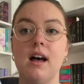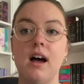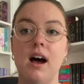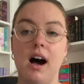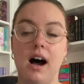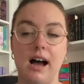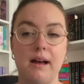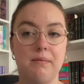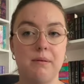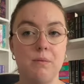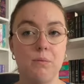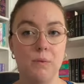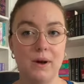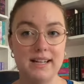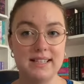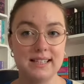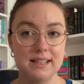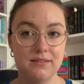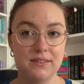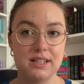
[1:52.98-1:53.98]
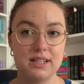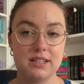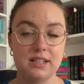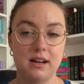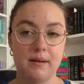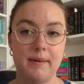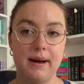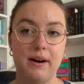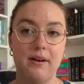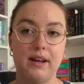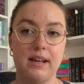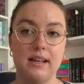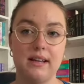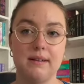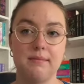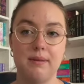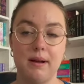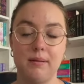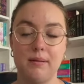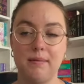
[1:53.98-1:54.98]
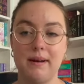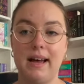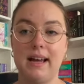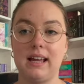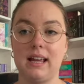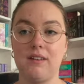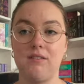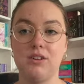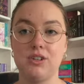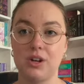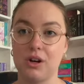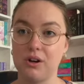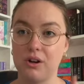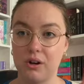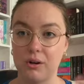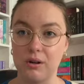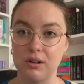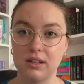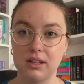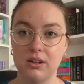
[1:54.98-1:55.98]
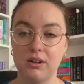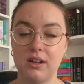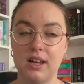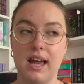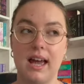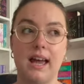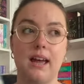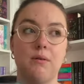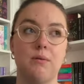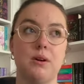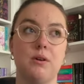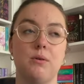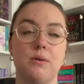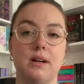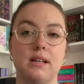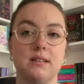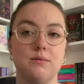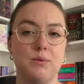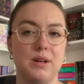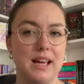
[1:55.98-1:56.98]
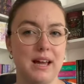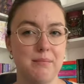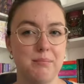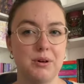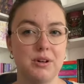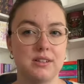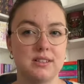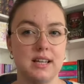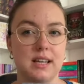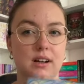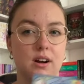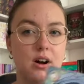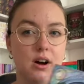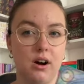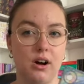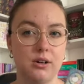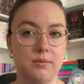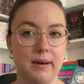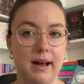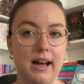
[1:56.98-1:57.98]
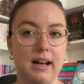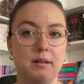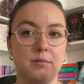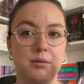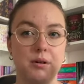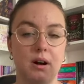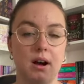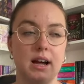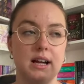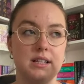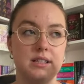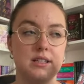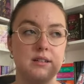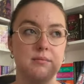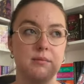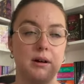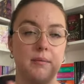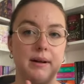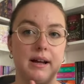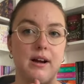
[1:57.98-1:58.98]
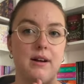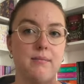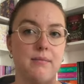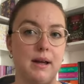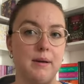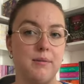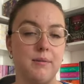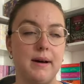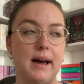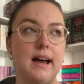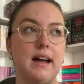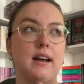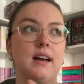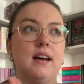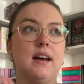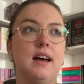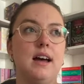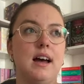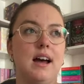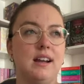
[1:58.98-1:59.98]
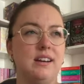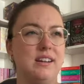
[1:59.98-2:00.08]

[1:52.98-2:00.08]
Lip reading: I've been waiting for this to come out in paperback. If you don't know, in the UK we get books in hardback prior to them coming out in paperback, and